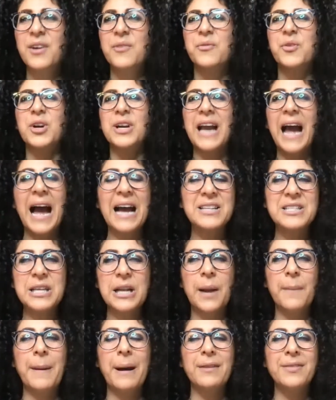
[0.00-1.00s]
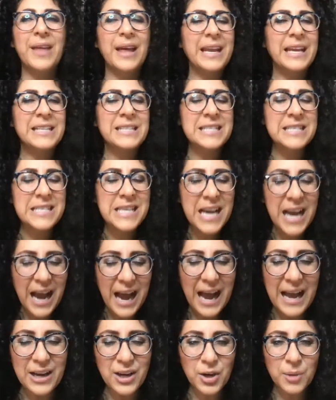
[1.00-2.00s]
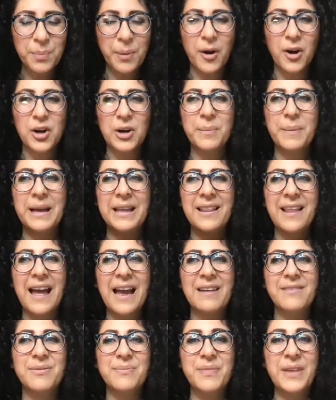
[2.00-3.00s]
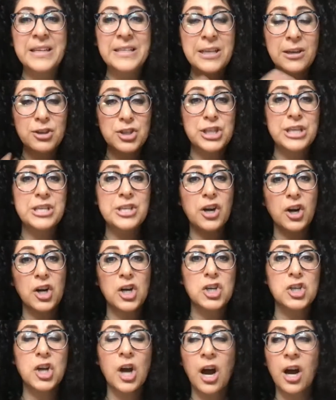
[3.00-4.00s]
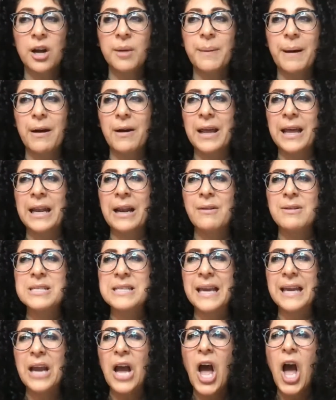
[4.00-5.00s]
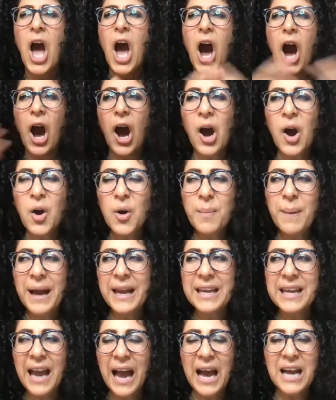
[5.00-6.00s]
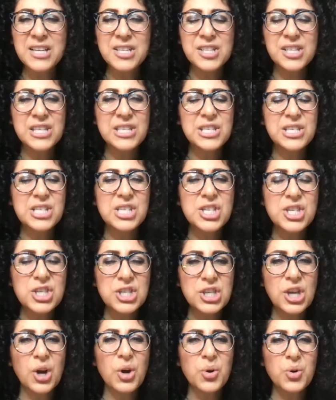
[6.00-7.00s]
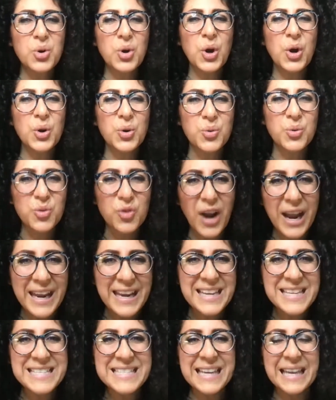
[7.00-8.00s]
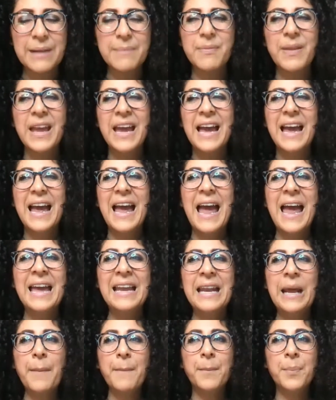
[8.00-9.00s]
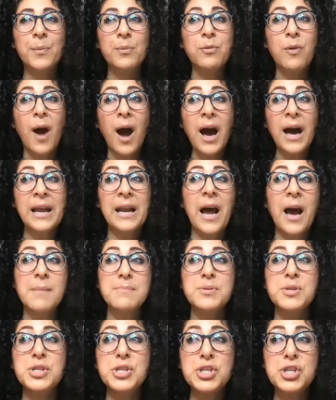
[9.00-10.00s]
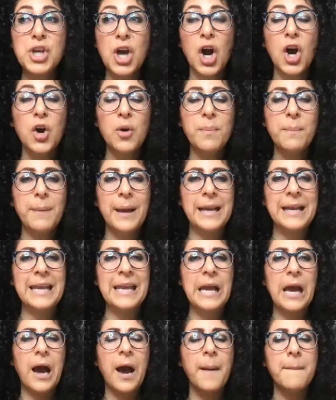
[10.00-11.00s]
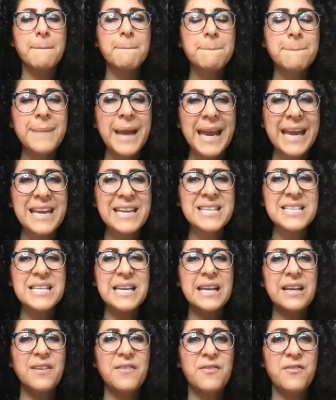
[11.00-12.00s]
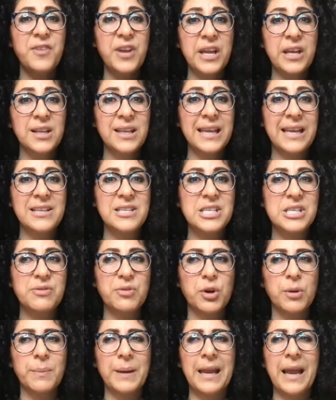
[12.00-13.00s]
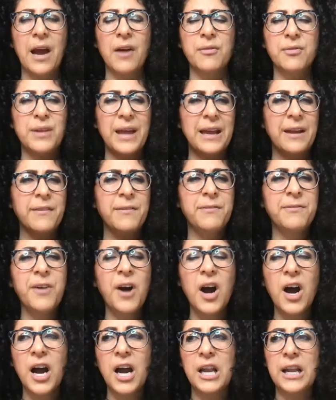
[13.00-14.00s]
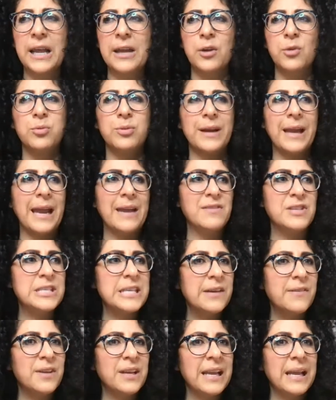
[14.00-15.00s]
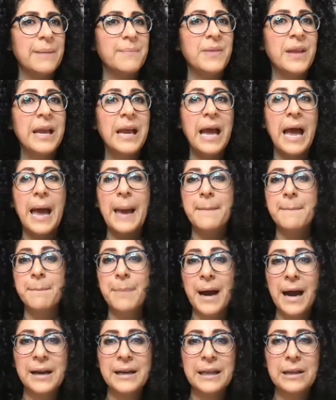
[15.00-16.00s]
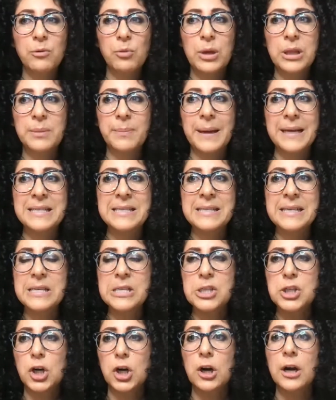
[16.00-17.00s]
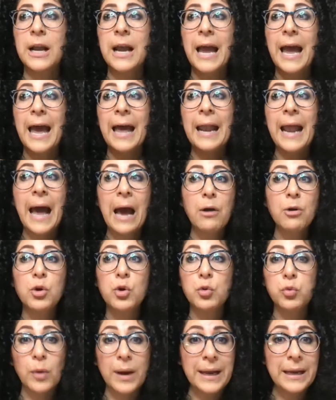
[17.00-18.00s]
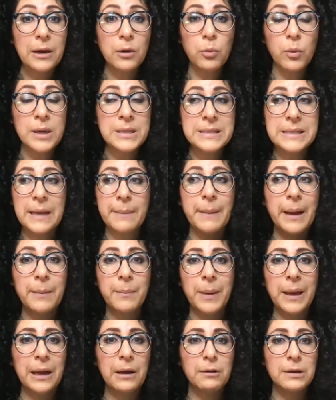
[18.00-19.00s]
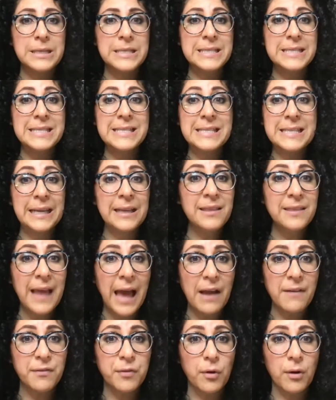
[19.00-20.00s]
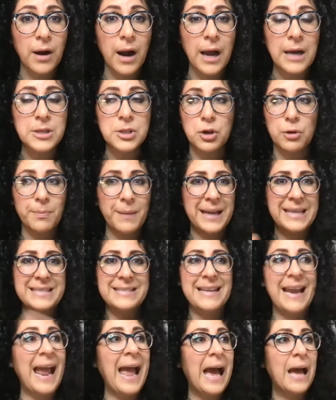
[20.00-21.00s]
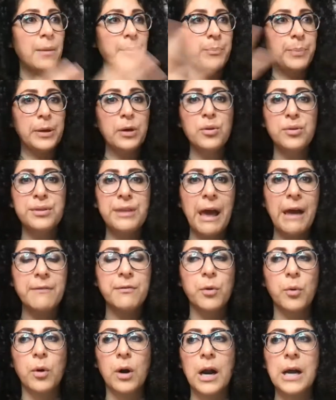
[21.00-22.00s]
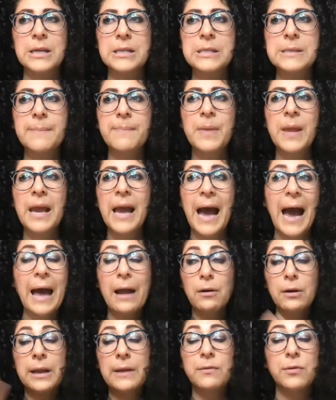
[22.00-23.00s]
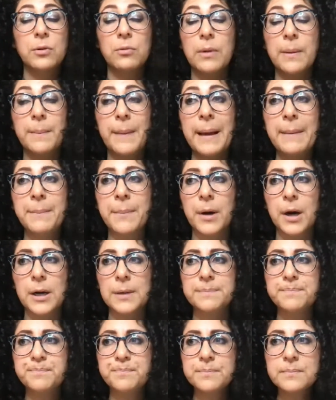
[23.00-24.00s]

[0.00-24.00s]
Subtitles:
forgotten about that entire part of my life until she started to talk about it. And I was like, oh my gosh, this is so crazy. And it brought up so many amazing feelings for me of like fun and creativity and bonding with my sister, and how great it was that my parents did that for us, or my dad built that for us. I don't even remember.